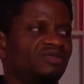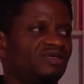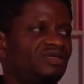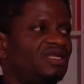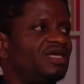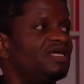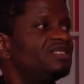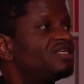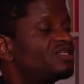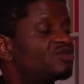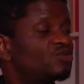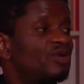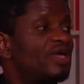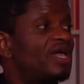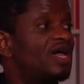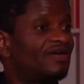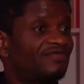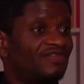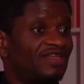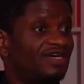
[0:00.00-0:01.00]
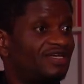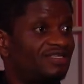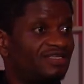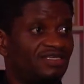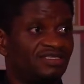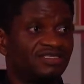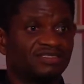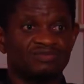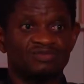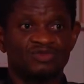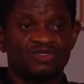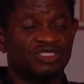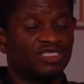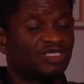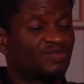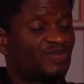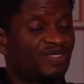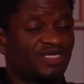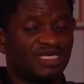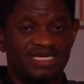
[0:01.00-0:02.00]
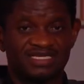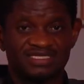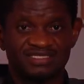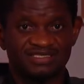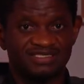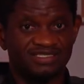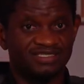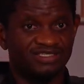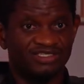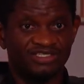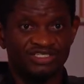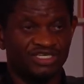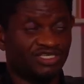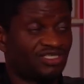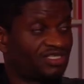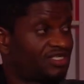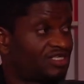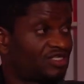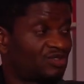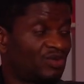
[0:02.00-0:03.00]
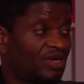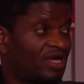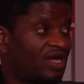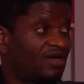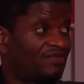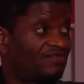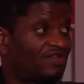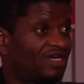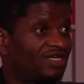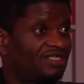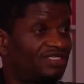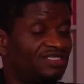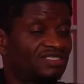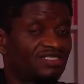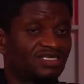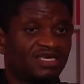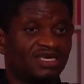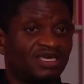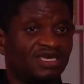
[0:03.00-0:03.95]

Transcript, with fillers: Ladies we have nowadays, mm. most especially the Gen we have nowadays.